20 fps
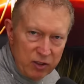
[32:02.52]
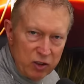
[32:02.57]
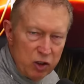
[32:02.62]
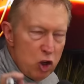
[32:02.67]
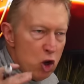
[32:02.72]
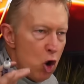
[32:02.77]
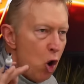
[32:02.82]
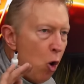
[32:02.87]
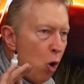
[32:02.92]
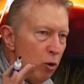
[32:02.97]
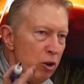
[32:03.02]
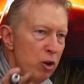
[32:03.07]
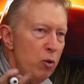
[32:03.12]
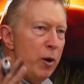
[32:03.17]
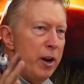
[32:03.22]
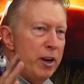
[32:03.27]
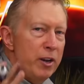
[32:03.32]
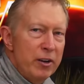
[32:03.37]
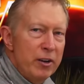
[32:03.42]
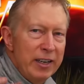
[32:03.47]
This is the only
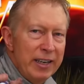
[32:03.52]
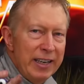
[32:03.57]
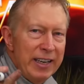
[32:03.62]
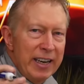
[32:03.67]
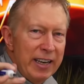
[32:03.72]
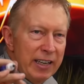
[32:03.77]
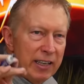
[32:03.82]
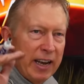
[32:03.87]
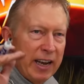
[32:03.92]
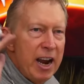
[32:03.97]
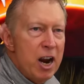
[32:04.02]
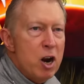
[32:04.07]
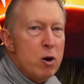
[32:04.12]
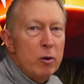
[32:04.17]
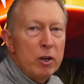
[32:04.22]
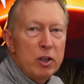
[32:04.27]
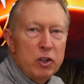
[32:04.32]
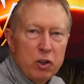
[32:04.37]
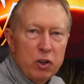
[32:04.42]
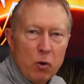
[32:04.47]
way you're going to get
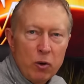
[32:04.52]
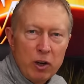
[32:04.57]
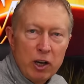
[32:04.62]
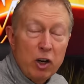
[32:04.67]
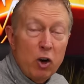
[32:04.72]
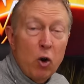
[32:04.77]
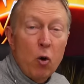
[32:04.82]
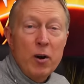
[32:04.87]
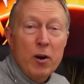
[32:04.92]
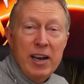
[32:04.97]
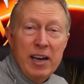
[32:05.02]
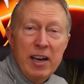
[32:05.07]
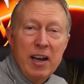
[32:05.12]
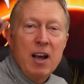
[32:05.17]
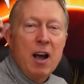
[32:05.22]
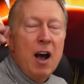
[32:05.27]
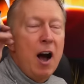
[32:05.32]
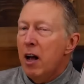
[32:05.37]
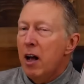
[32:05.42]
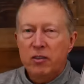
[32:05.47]
Arizona. According,
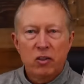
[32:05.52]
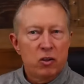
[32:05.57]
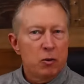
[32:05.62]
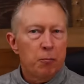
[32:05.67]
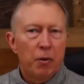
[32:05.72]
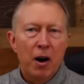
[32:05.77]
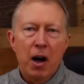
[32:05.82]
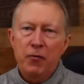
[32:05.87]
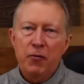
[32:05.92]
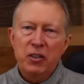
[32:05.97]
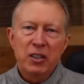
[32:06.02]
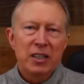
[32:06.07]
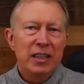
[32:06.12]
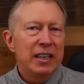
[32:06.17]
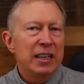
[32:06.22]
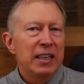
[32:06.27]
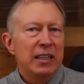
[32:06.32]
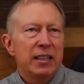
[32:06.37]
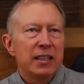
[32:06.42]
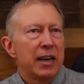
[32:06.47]
this is a
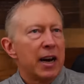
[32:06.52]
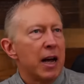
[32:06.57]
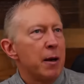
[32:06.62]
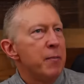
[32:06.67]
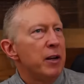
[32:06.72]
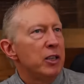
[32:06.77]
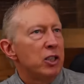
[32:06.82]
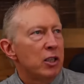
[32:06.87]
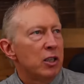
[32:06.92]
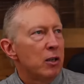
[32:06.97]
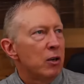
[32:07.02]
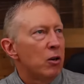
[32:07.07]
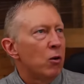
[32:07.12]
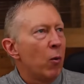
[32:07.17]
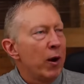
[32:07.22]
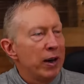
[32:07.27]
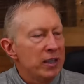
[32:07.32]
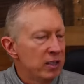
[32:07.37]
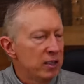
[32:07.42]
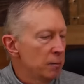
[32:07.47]
prophecy that I mentioned
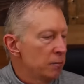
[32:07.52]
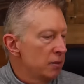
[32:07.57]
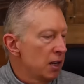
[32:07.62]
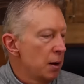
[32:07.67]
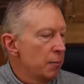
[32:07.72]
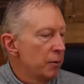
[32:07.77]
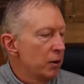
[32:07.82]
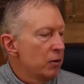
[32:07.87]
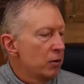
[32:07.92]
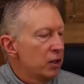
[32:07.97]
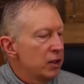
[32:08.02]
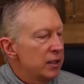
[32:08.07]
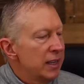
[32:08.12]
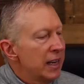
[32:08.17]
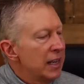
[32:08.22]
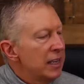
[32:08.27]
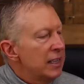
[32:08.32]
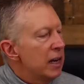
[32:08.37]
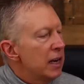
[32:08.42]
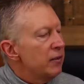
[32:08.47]
quite some time ago that
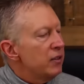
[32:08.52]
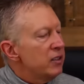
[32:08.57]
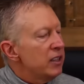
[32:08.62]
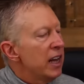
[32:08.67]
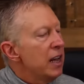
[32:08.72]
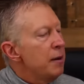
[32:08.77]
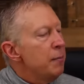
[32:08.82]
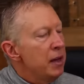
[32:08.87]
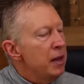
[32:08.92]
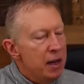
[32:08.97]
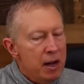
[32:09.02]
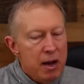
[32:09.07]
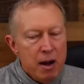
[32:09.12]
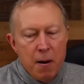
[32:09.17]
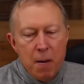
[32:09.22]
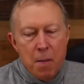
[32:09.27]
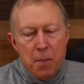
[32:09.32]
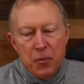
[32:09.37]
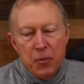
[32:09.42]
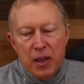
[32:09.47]
Danny Davis gave me.
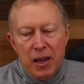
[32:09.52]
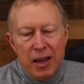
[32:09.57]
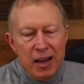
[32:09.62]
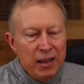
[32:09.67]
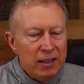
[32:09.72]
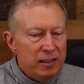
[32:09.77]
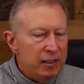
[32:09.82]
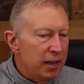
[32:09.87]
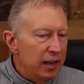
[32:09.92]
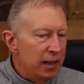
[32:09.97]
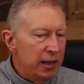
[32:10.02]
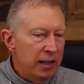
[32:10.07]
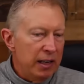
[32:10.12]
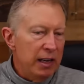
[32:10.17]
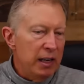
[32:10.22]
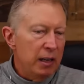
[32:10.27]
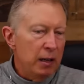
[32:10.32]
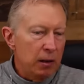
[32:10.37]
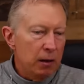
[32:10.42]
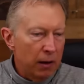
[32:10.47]
He said,
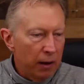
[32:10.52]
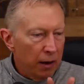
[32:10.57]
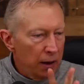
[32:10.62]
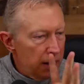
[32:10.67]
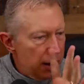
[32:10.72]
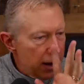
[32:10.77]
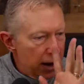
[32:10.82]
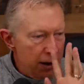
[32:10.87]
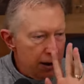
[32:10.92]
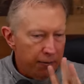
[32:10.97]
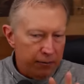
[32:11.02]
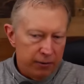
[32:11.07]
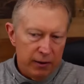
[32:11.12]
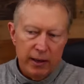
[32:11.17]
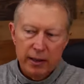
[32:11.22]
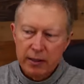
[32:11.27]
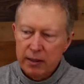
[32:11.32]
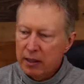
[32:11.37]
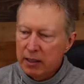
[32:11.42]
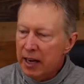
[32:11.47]
I
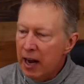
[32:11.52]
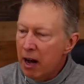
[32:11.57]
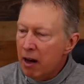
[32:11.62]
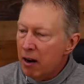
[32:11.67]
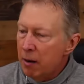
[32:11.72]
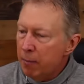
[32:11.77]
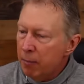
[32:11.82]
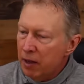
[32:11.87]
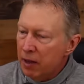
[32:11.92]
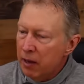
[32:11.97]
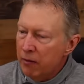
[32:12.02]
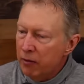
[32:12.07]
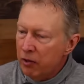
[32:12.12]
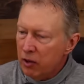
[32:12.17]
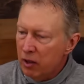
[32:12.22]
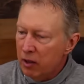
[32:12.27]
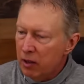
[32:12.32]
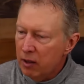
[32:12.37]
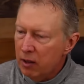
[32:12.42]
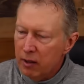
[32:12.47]
forget the town, I believe it
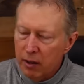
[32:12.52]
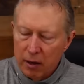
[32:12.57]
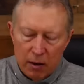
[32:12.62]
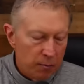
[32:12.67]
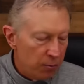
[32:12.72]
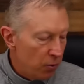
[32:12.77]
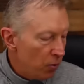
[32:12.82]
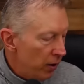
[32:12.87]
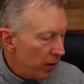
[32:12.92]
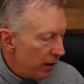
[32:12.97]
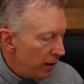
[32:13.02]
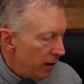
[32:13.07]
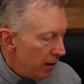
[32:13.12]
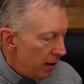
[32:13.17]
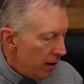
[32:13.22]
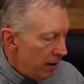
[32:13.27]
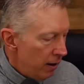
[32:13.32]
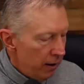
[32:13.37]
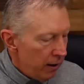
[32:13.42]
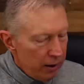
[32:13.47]
was in,
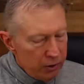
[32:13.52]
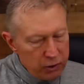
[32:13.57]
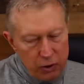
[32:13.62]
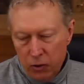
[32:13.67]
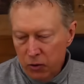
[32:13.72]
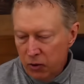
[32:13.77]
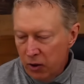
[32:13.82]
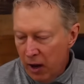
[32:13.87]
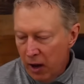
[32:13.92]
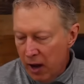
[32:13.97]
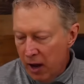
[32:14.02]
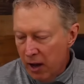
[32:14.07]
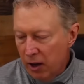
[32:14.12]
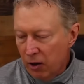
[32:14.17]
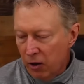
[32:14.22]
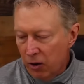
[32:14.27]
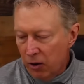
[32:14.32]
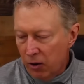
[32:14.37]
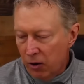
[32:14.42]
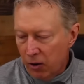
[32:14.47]

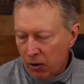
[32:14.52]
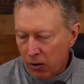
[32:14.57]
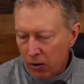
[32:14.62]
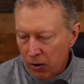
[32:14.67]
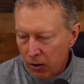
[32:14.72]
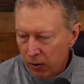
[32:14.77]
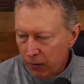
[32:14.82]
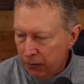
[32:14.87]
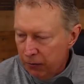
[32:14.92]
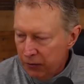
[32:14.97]
Tucson or